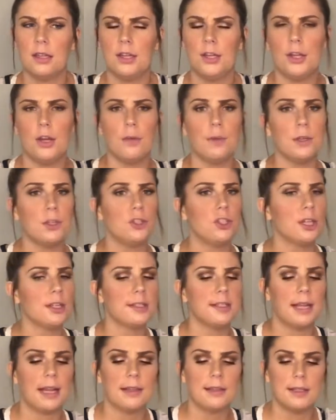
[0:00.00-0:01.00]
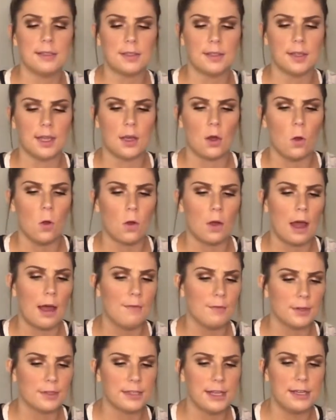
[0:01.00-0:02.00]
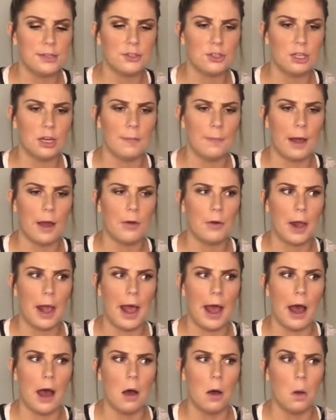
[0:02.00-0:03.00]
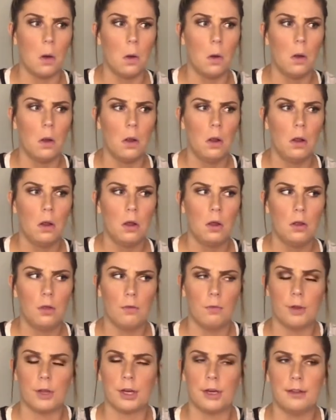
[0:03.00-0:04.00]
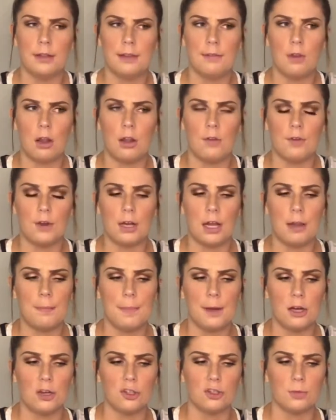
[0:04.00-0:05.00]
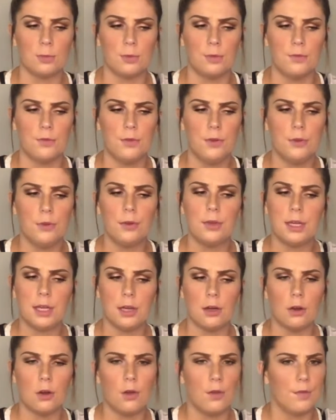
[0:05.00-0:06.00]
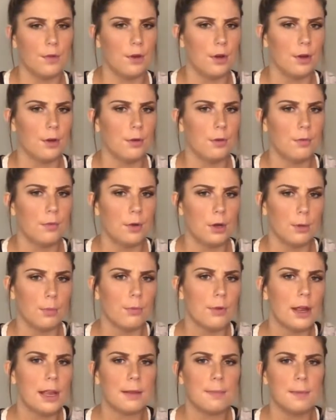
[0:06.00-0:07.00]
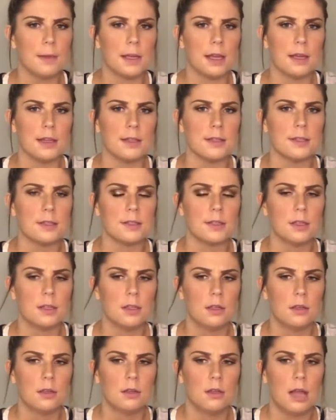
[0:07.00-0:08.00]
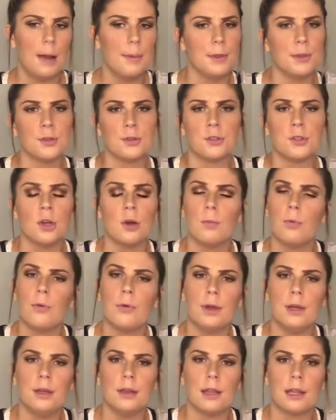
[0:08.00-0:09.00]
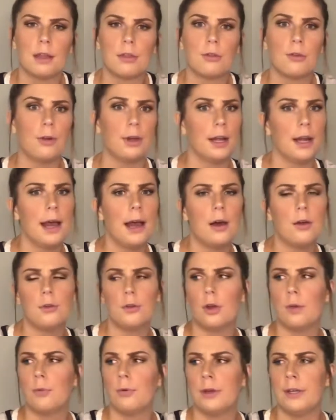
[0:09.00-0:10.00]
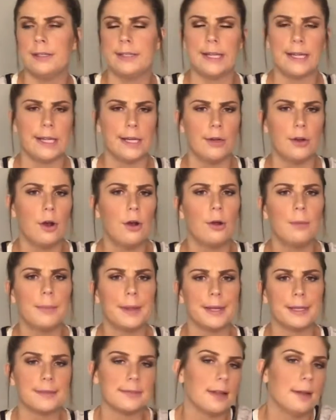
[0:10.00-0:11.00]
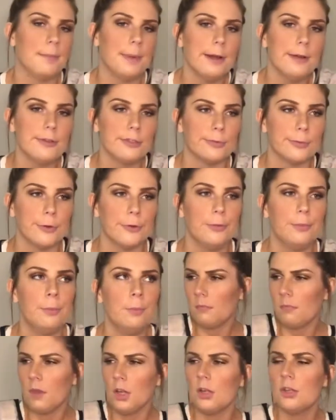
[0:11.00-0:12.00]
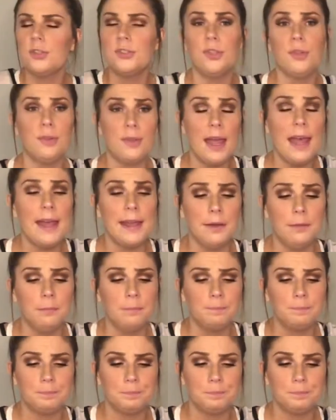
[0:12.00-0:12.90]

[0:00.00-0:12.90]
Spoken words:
you know, we just had this like whole conversation about how we're gonna leave all of our non-perishable food here over winter break because, I mean, there's no point in like throwing it out, no point in taking it home, like it's non-perishable. So then